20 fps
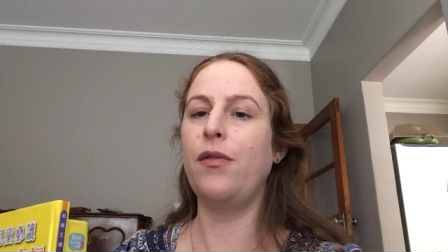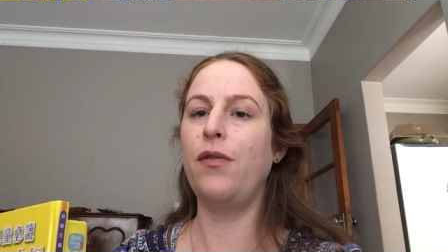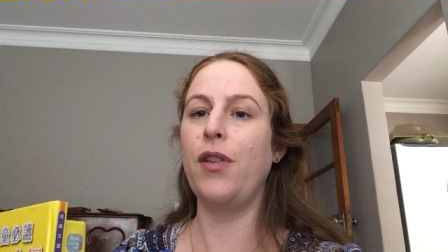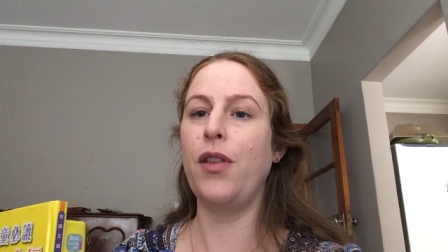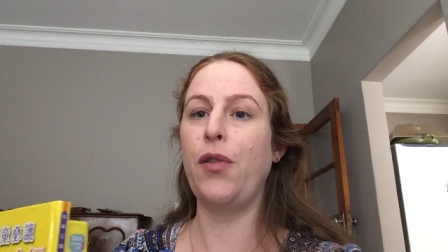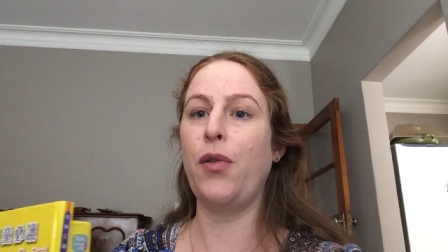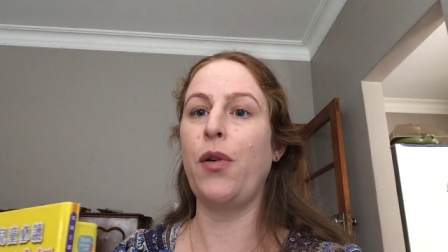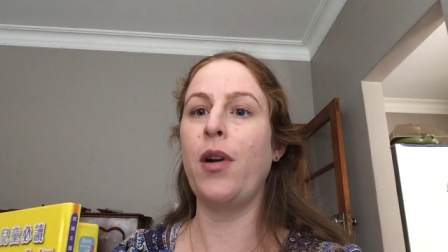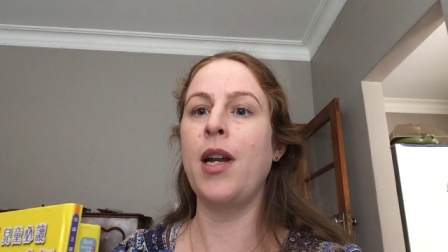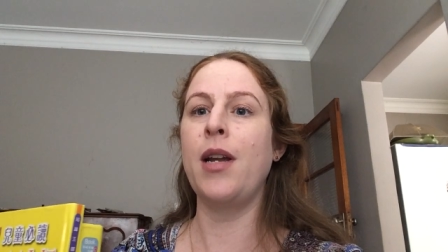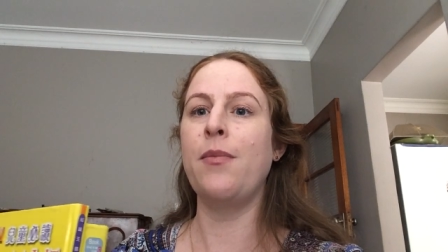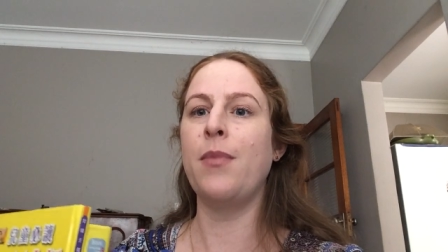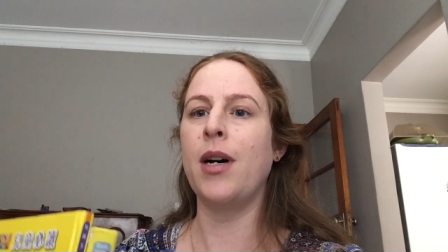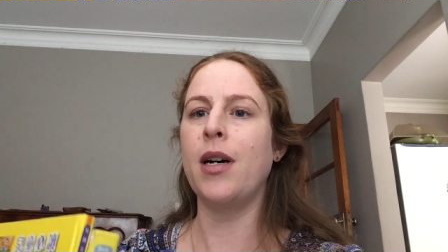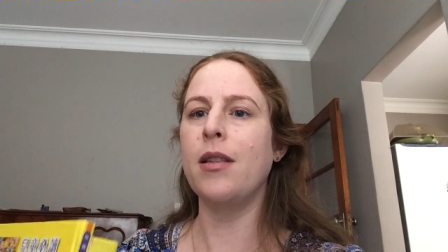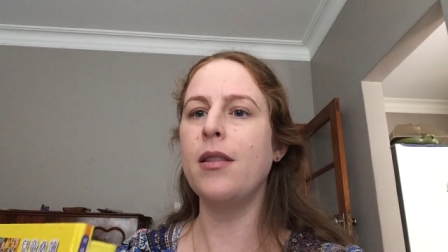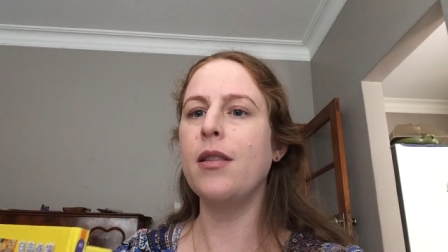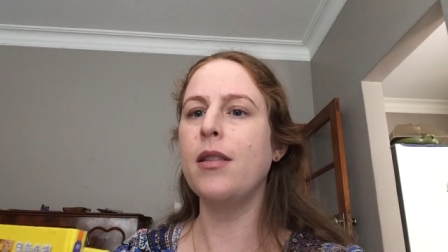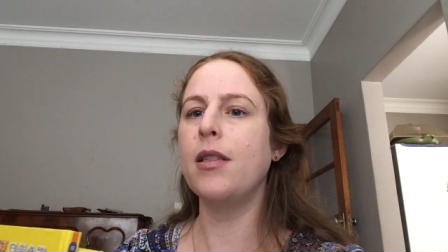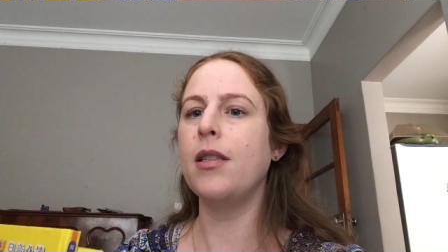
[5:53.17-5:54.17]
for three
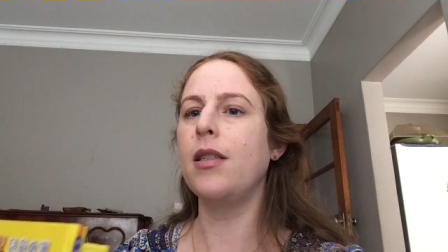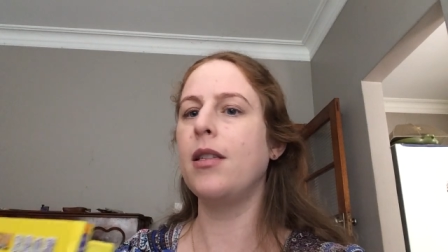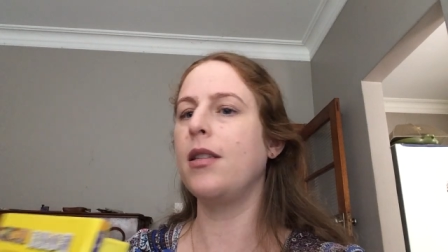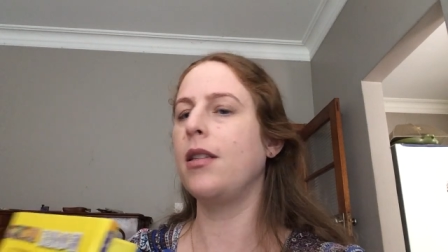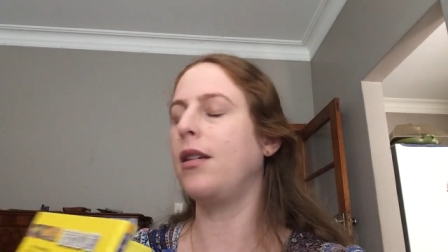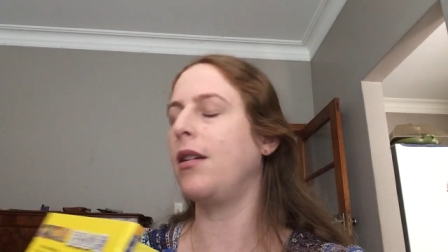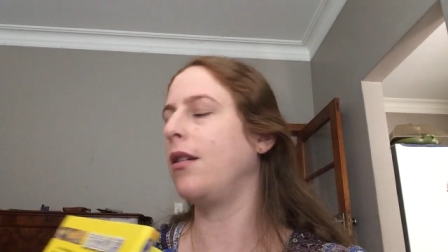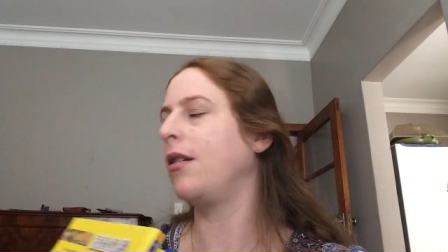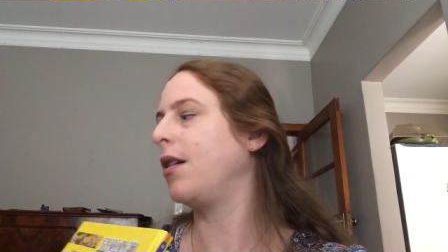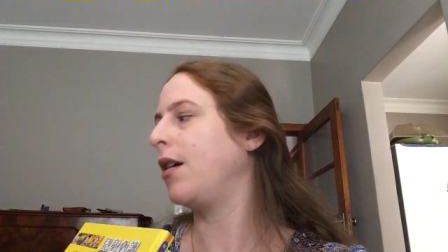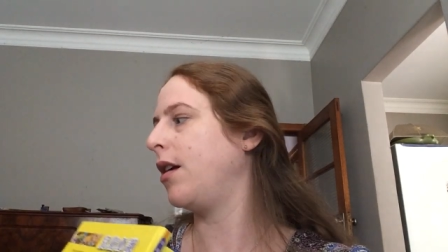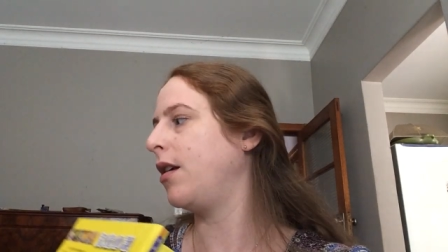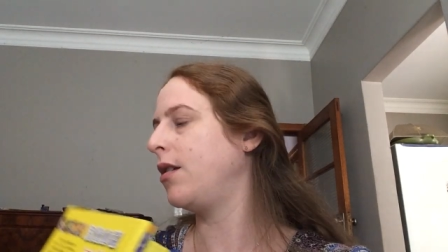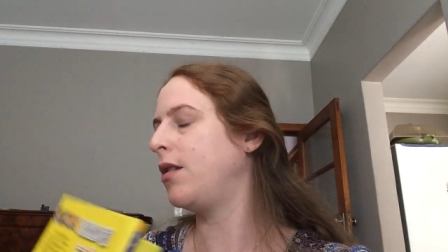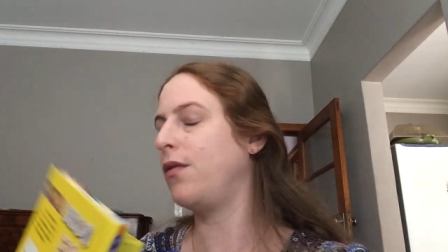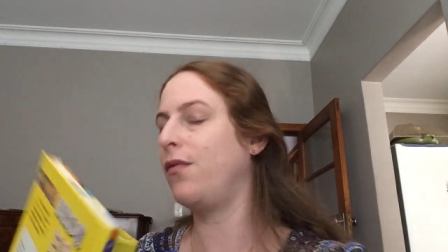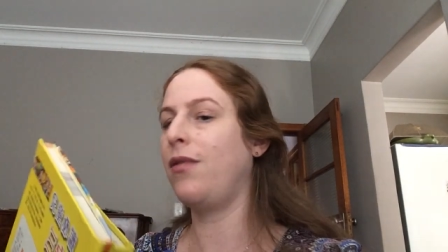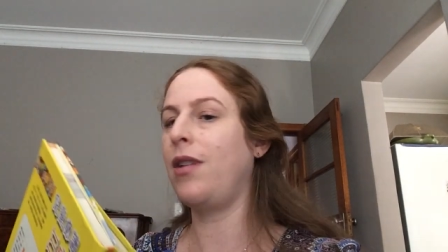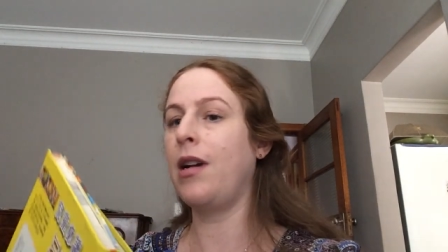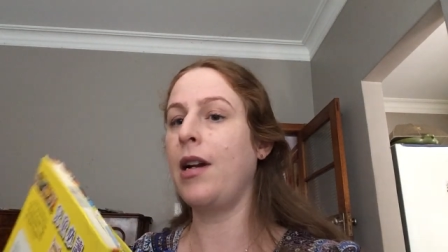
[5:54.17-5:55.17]
months.
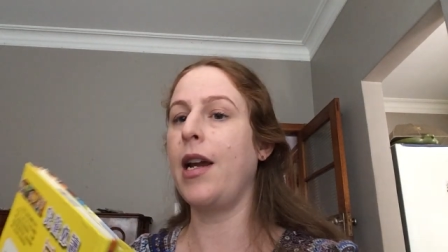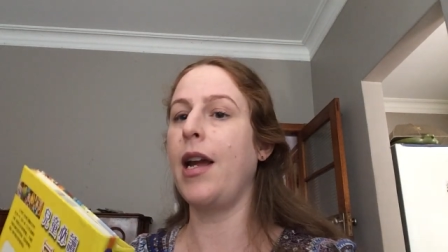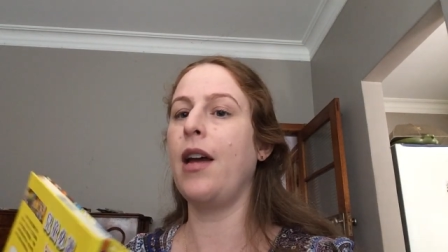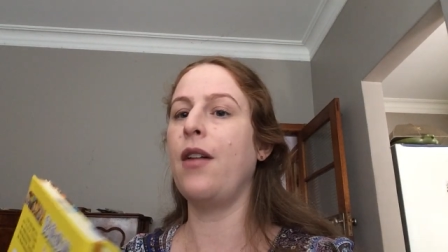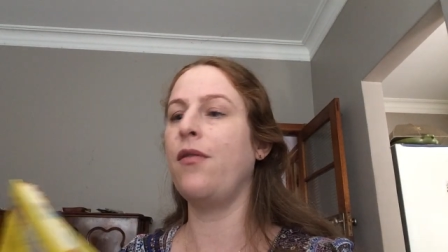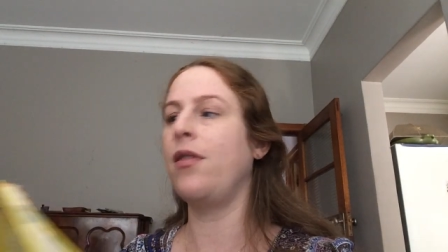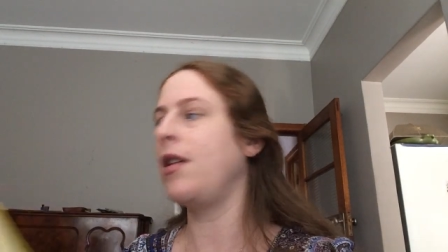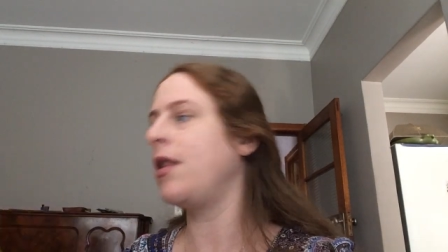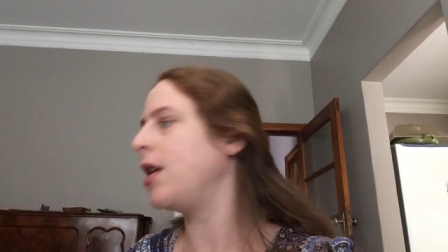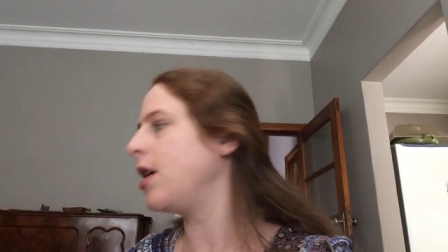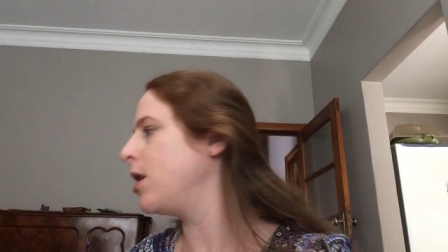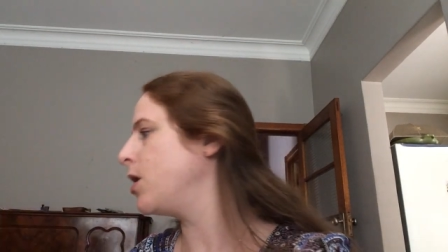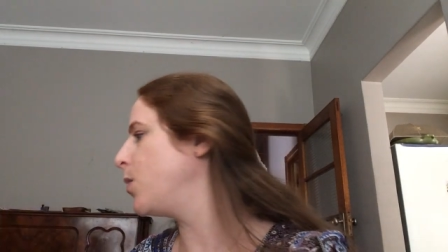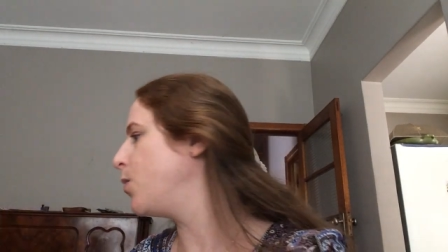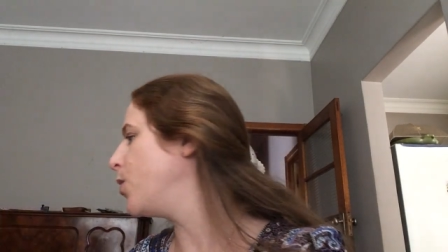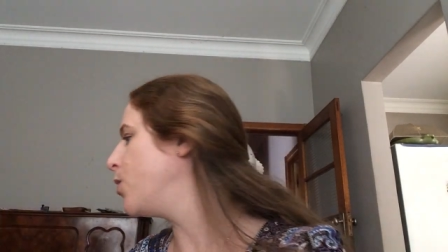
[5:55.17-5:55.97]
It's very heavy, these